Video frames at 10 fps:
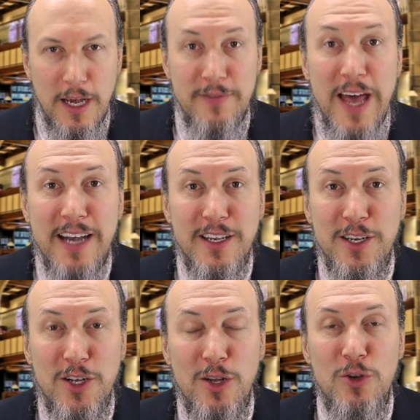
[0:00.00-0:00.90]
And that
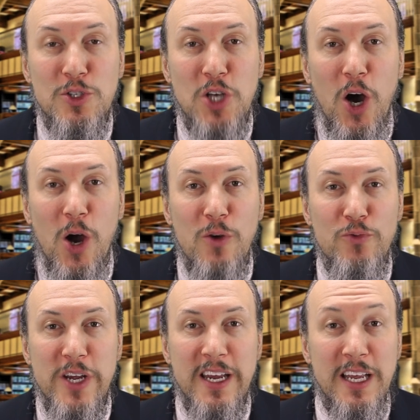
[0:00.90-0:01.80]
concludes our
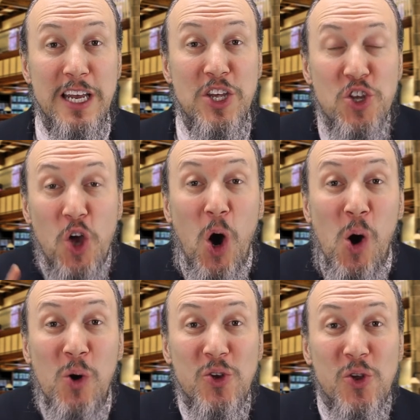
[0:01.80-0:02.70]
reading. And
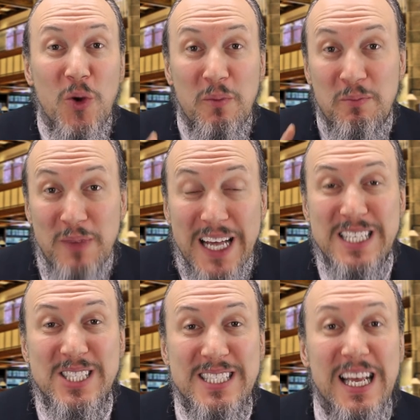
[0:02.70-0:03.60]
don't
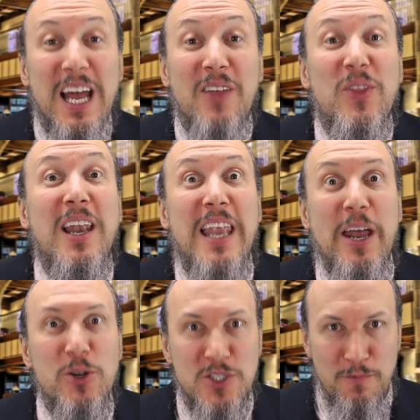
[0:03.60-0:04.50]
miss the
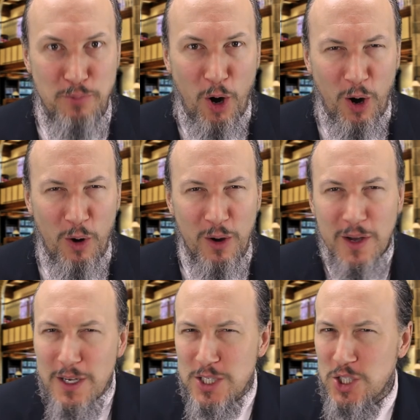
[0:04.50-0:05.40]
letters of Paul.
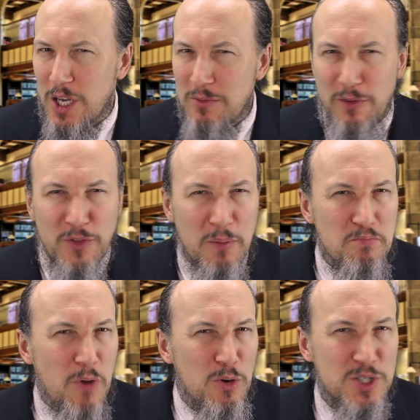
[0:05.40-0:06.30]
Some of the
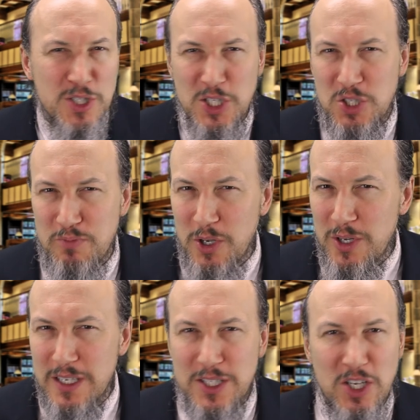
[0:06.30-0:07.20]
most
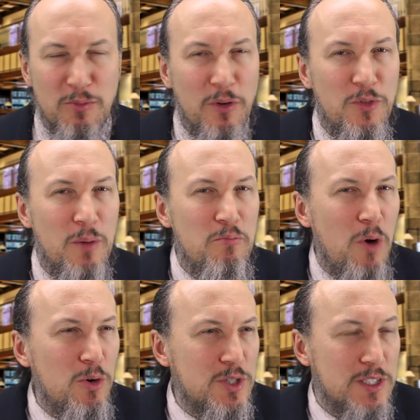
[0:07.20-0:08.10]
disputed, some of the
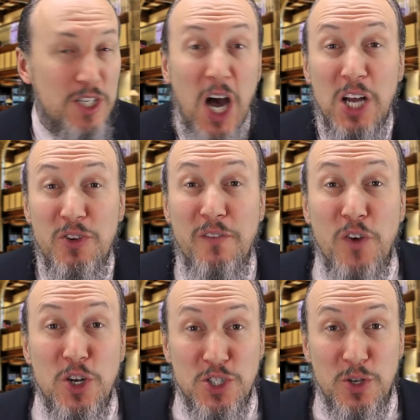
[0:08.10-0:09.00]
most
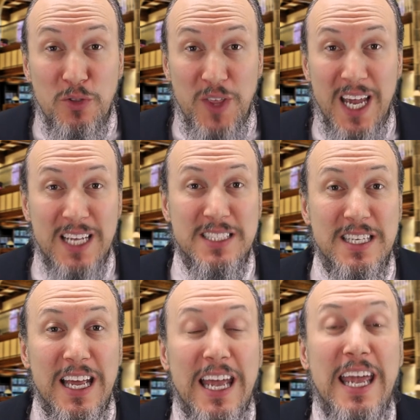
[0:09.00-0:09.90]
controversial things